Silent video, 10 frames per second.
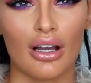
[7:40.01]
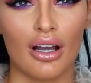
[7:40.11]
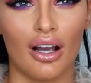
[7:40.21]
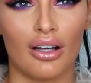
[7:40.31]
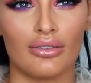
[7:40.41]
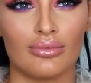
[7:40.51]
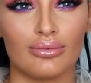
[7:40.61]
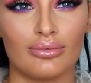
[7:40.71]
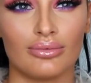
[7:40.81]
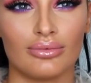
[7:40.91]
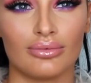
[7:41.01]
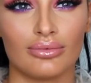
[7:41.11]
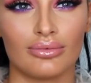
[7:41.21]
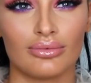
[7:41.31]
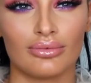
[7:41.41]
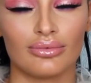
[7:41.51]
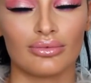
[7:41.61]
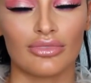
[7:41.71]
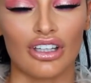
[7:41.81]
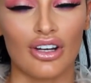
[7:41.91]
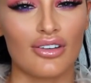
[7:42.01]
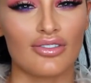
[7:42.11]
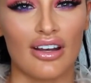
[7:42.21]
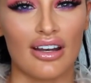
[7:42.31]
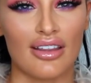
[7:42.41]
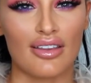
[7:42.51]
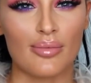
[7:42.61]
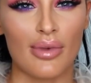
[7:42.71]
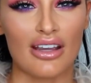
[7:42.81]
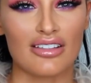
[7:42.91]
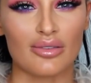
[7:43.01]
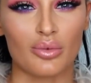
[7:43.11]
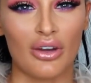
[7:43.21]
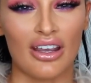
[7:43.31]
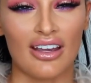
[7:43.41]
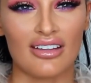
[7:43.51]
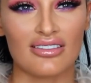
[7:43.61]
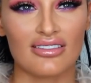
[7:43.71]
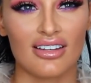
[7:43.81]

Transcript: So you don't feel anything, but it's weird